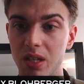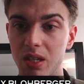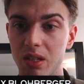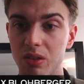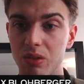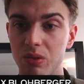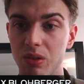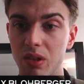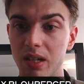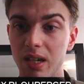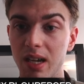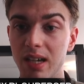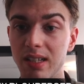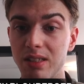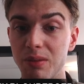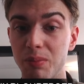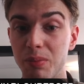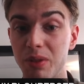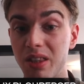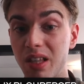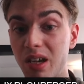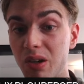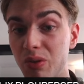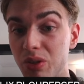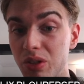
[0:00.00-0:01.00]
So I castled,
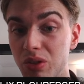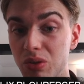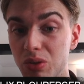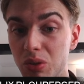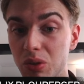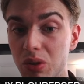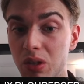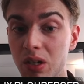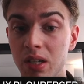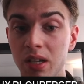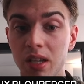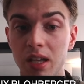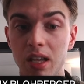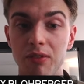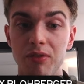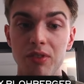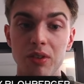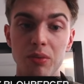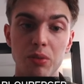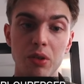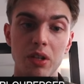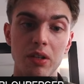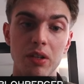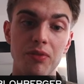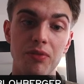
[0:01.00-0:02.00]
but now he took. If he
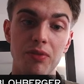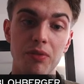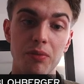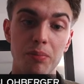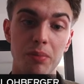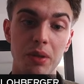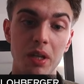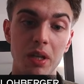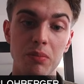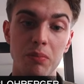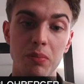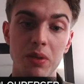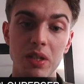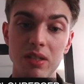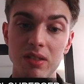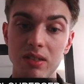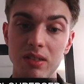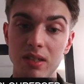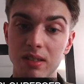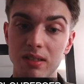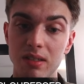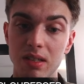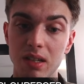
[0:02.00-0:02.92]
would have played b6,